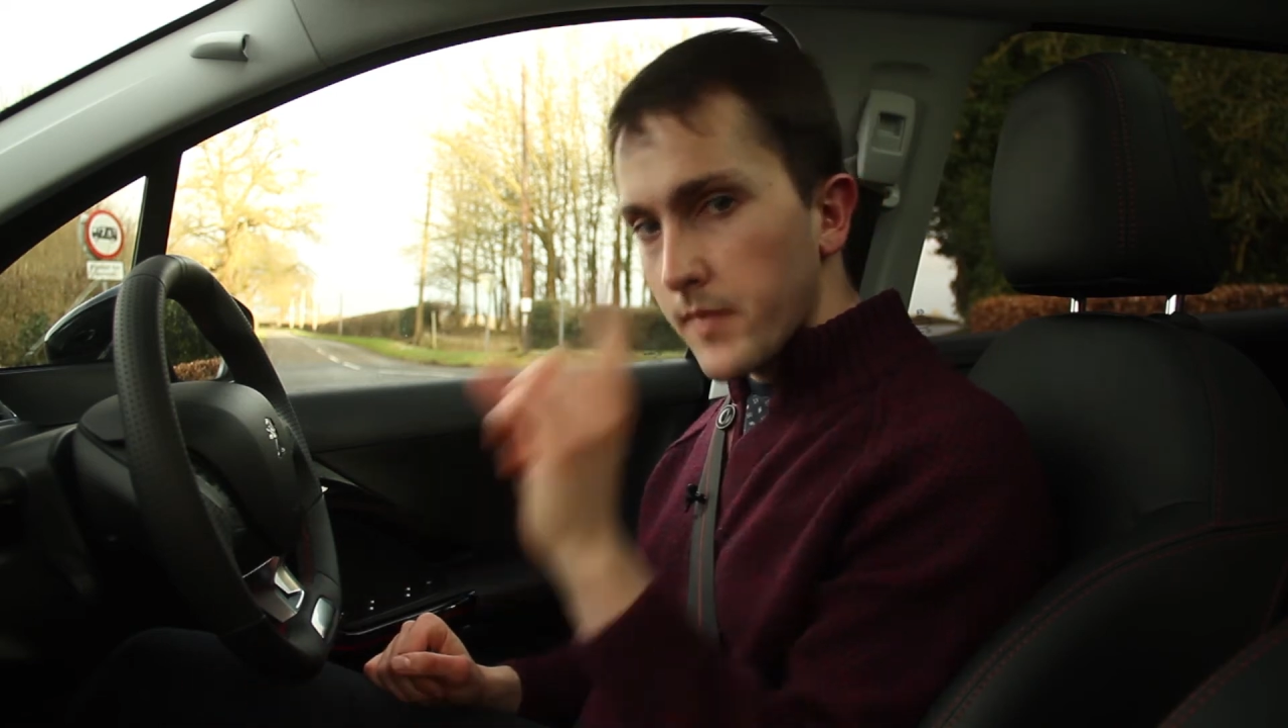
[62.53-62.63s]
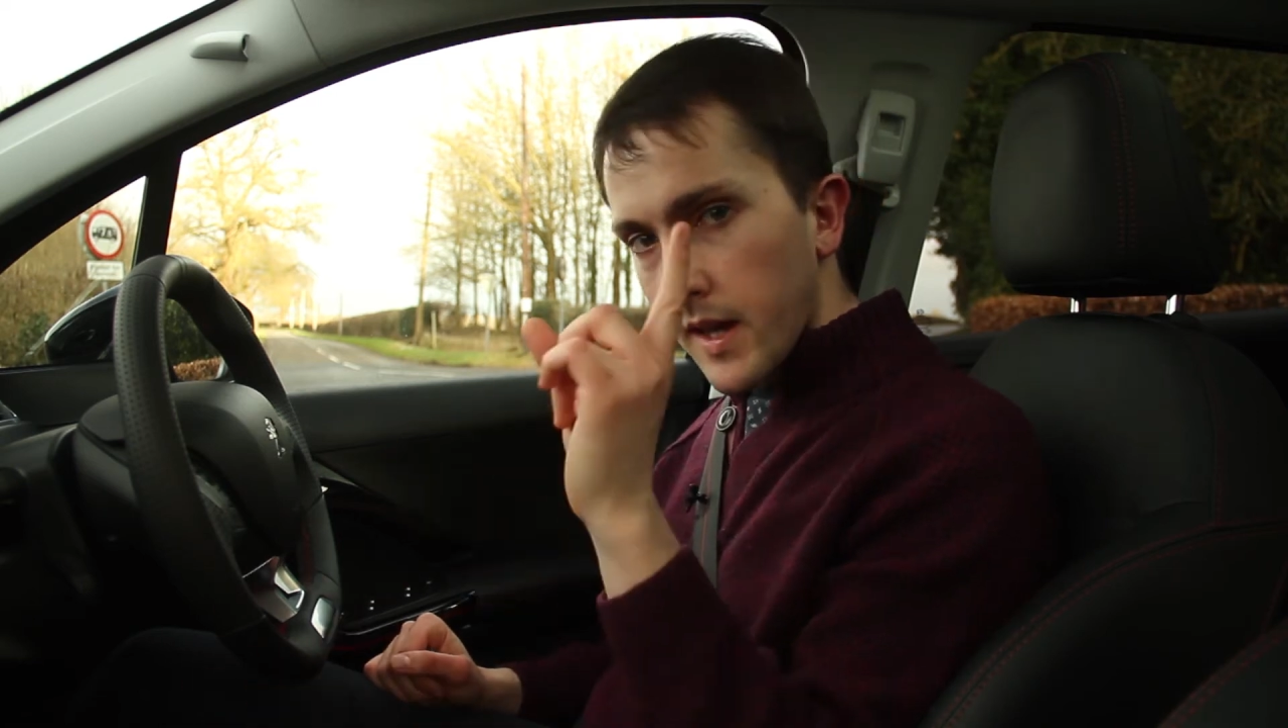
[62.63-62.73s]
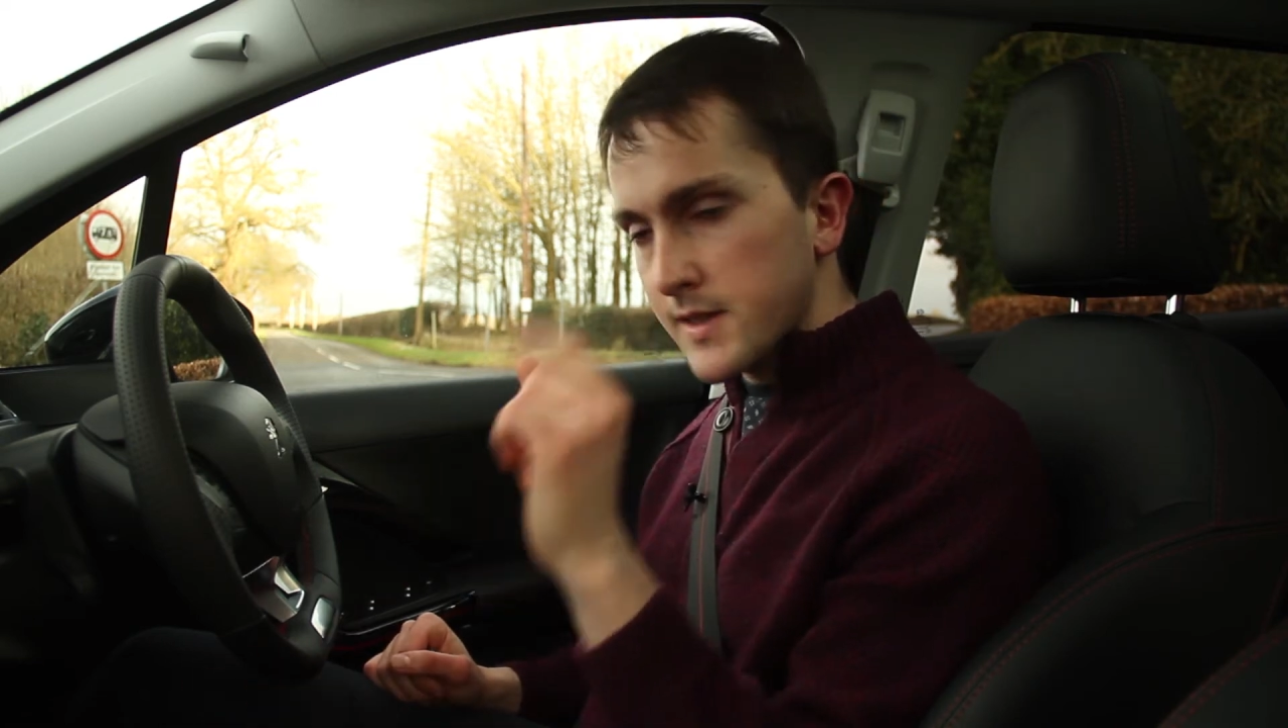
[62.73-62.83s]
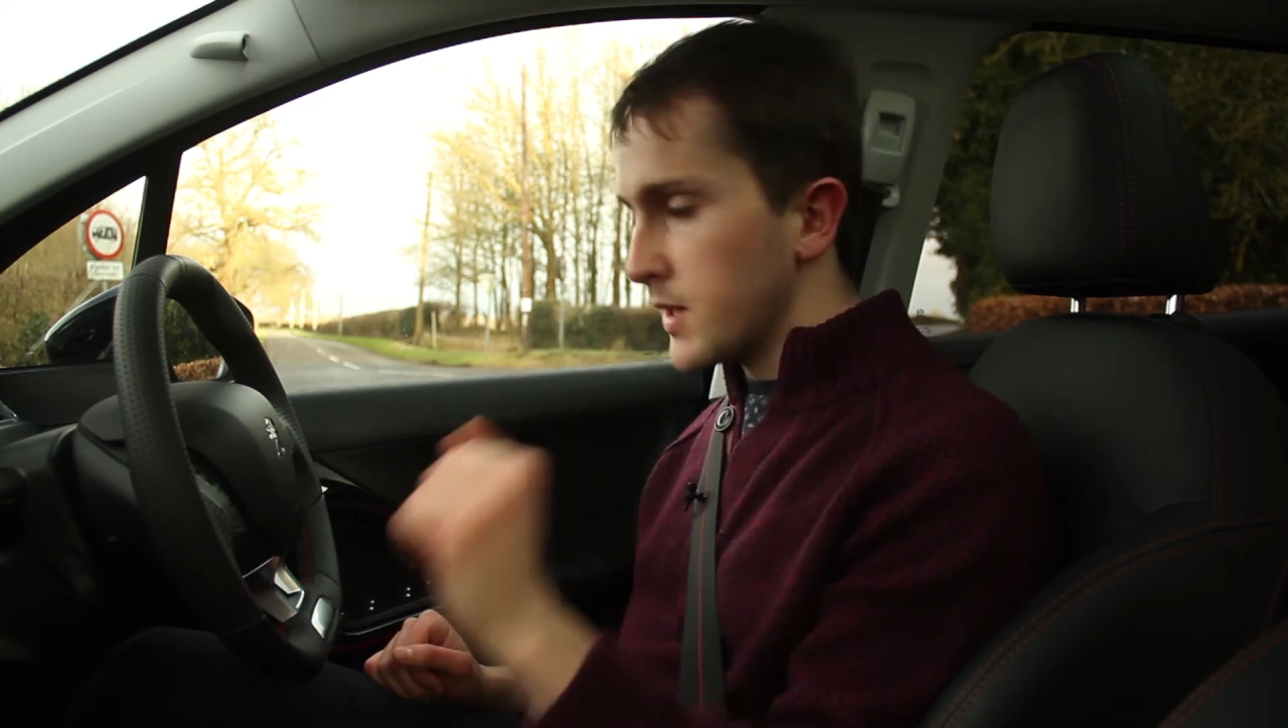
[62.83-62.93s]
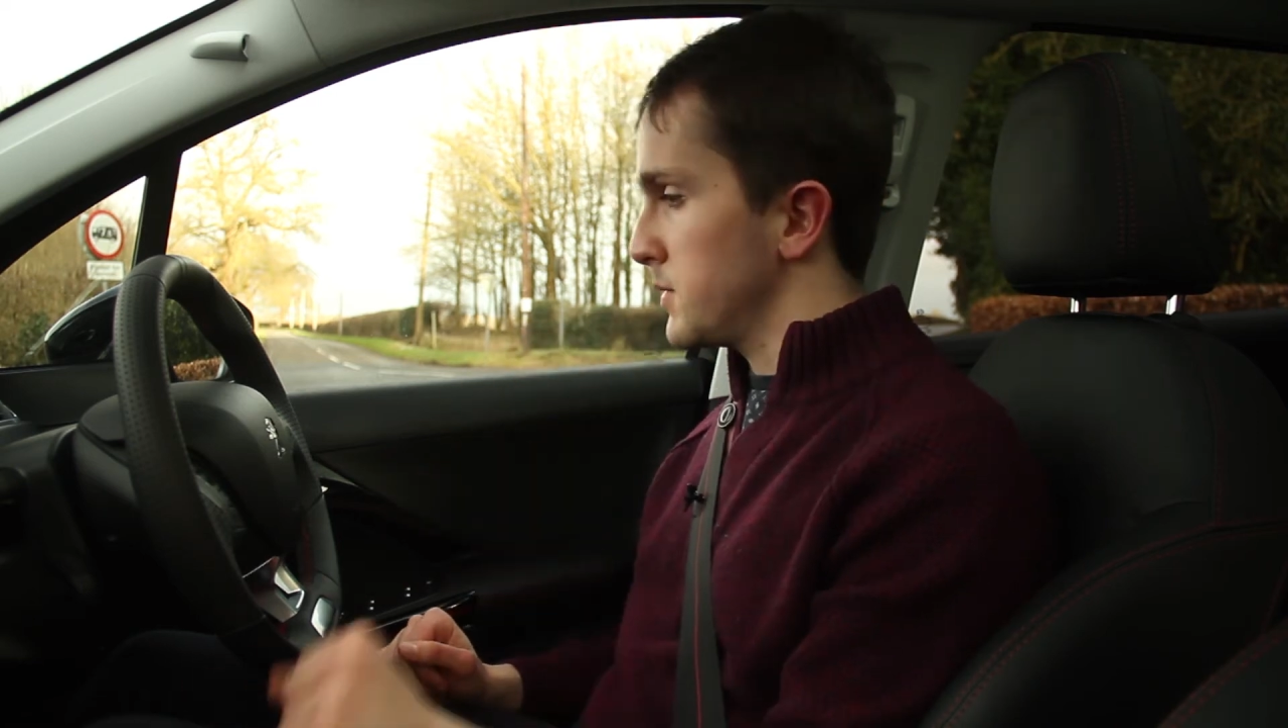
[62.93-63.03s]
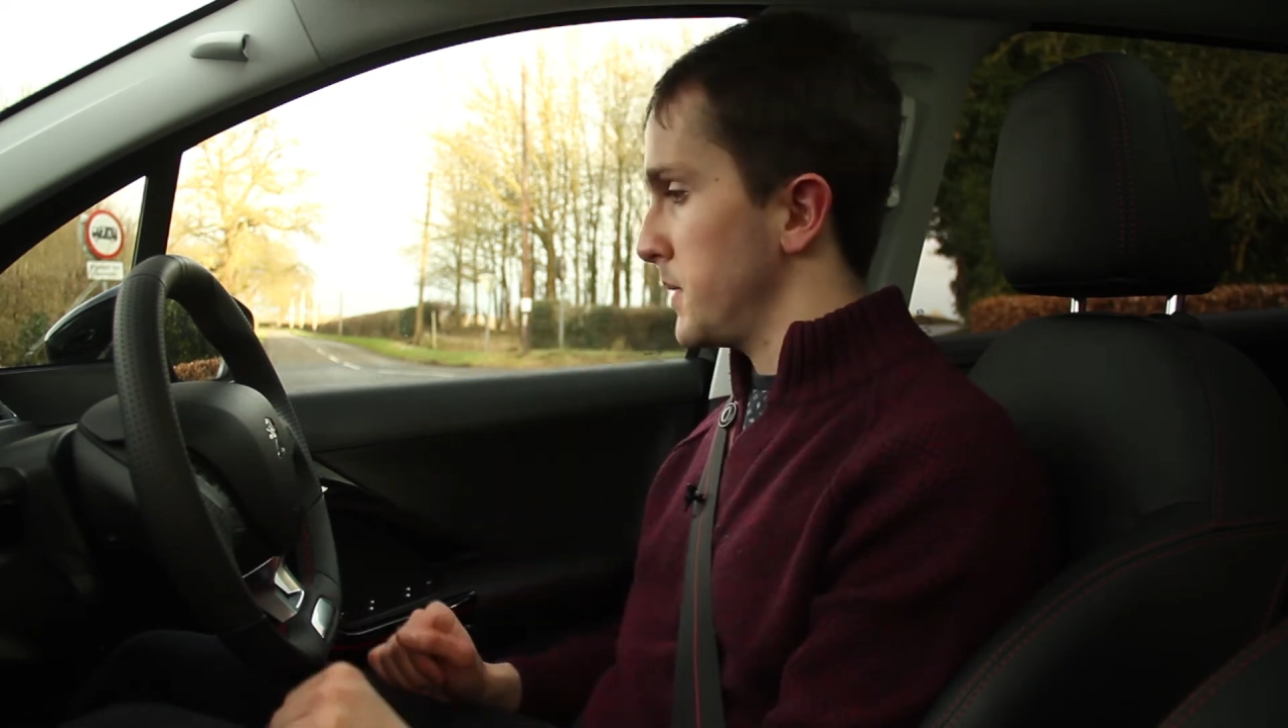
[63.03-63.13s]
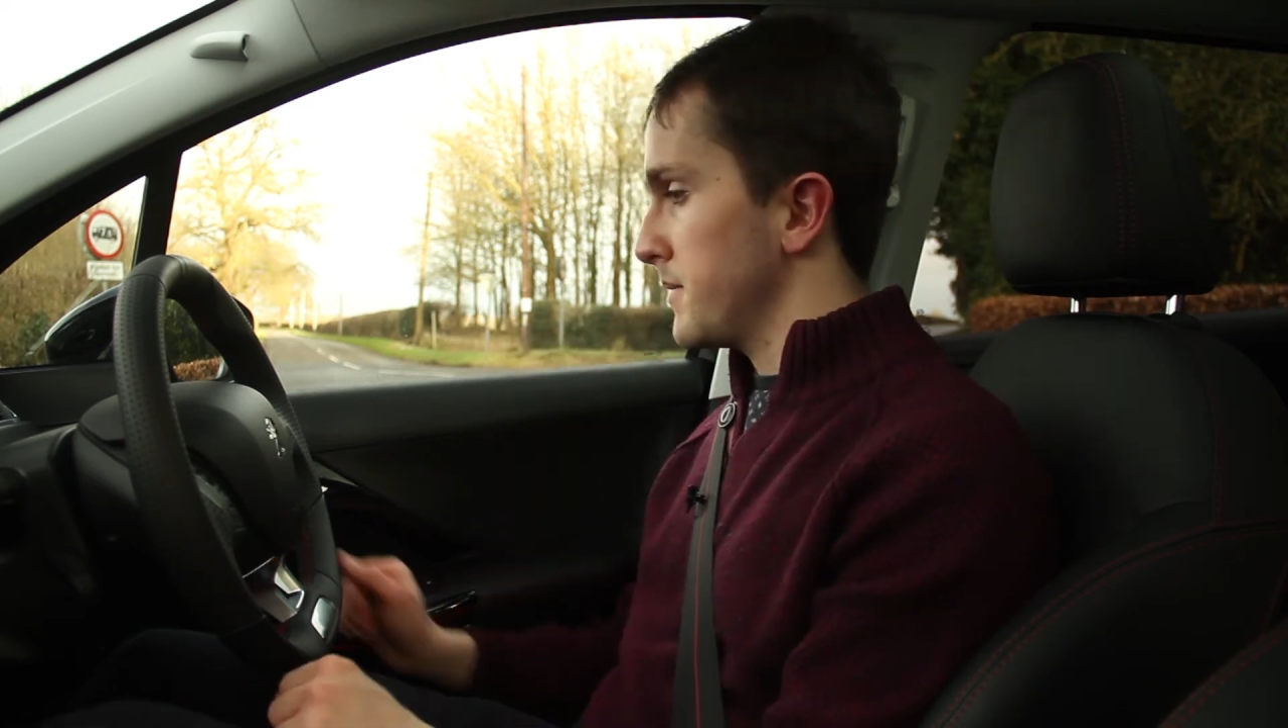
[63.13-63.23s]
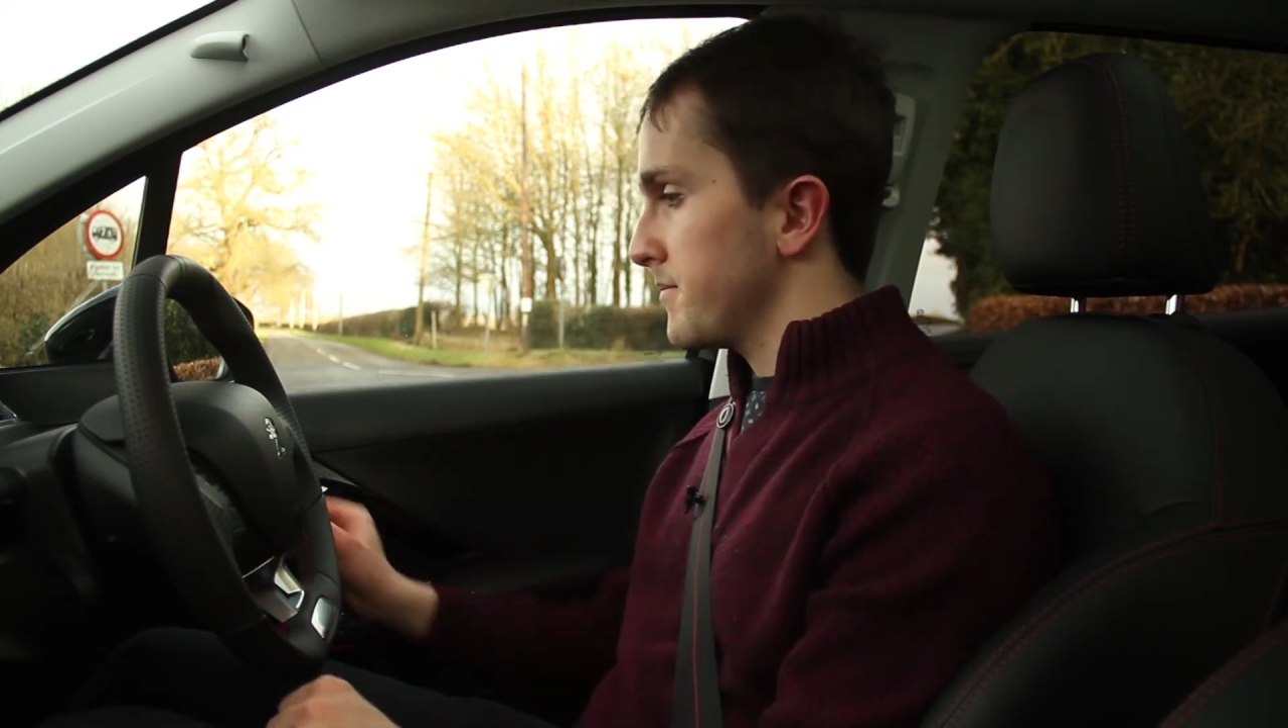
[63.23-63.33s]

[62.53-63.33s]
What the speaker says: excuse me.